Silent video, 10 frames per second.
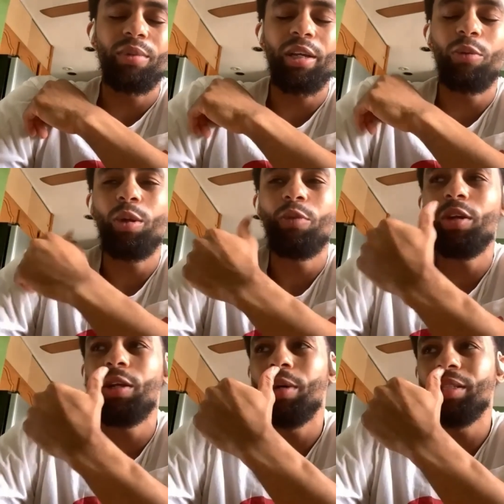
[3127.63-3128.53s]
Like it
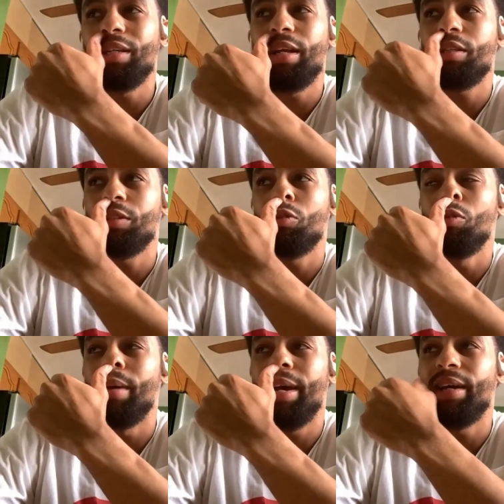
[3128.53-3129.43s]
really wasn't nothing
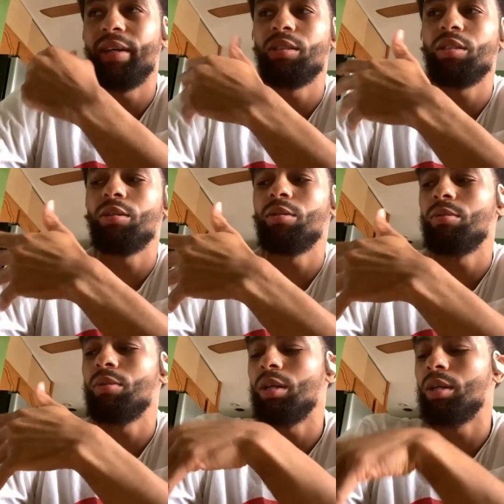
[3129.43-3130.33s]
too bad
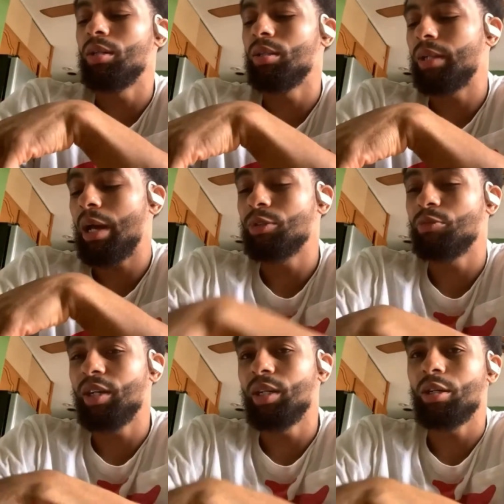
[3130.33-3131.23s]
until I
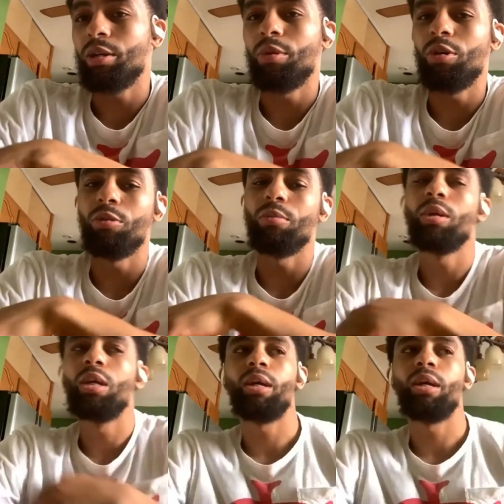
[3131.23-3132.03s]
was ready to come home.